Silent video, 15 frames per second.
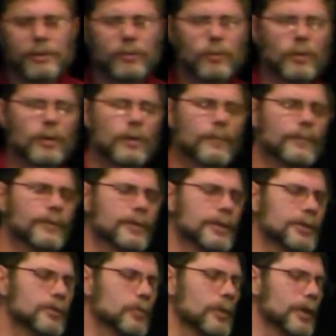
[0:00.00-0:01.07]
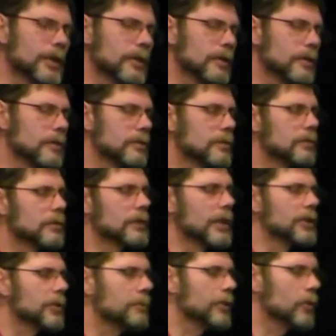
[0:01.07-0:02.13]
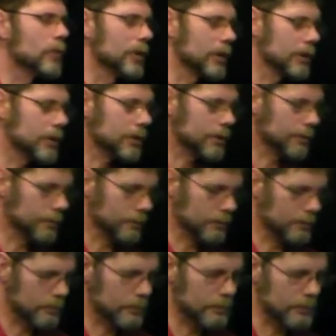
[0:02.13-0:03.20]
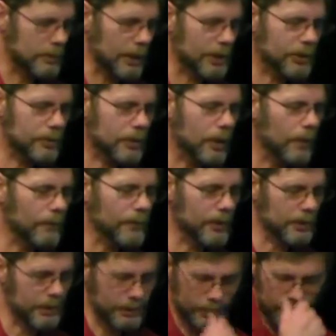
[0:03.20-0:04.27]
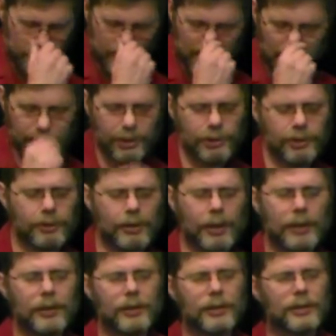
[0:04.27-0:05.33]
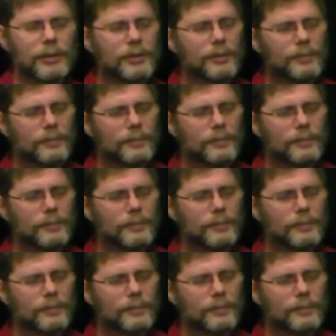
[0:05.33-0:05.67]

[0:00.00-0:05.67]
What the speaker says: into the world for this week, that you be with us, that you comfort us, that you strengthen us.